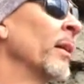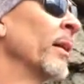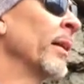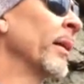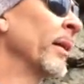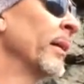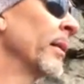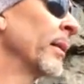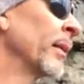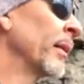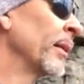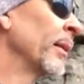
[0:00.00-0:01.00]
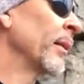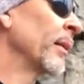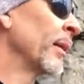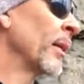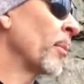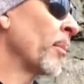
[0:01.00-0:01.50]
And
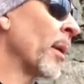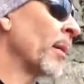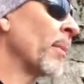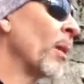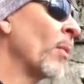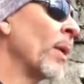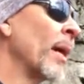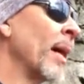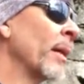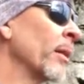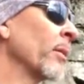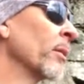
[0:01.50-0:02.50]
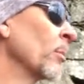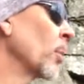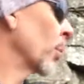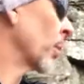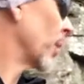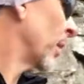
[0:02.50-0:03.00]
then I'm going to make my way out of here in the
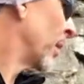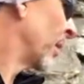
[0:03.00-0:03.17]
morning.